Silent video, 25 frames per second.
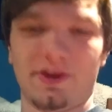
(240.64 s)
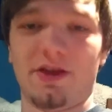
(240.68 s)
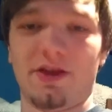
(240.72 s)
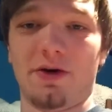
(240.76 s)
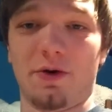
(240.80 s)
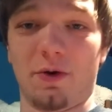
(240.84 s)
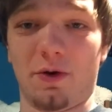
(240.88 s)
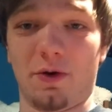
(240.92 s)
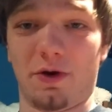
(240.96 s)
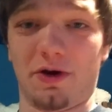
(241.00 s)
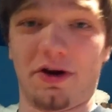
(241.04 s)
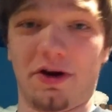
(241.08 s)

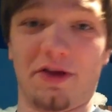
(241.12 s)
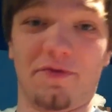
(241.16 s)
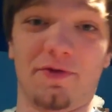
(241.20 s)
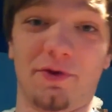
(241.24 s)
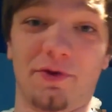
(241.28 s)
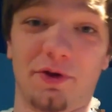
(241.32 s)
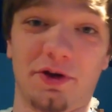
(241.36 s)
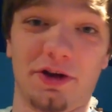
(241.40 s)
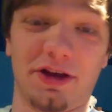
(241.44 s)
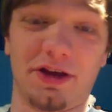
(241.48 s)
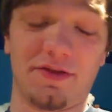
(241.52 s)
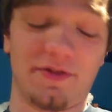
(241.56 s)
Or if you
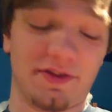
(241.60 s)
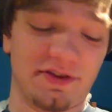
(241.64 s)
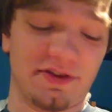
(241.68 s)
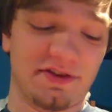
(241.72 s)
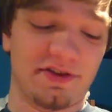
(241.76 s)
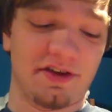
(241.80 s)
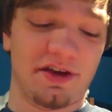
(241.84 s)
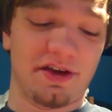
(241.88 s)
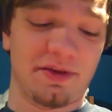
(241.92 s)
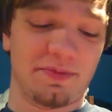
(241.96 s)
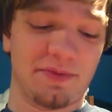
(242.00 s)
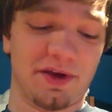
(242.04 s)
could even
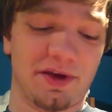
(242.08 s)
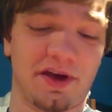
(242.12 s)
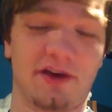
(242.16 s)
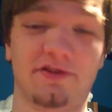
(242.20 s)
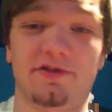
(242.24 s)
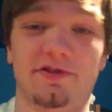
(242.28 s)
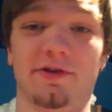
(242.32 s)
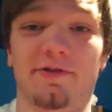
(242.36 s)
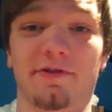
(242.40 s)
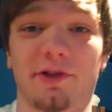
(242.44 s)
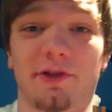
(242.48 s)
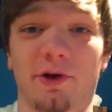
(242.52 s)
see it
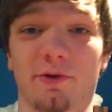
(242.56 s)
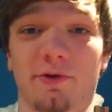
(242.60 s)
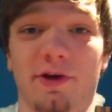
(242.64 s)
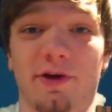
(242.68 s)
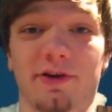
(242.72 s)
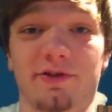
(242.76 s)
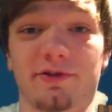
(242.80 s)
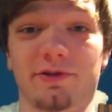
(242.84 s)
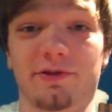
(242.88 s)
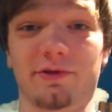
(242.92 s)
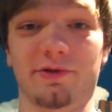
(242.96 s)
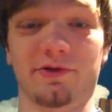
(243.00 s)
because of low
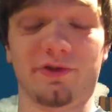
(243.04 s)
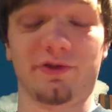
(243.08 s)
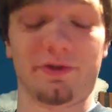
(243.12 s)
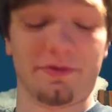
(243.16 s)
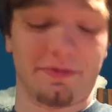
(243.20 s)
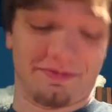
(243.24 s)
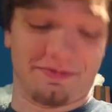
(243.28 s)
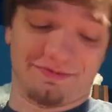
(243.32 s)
resolution.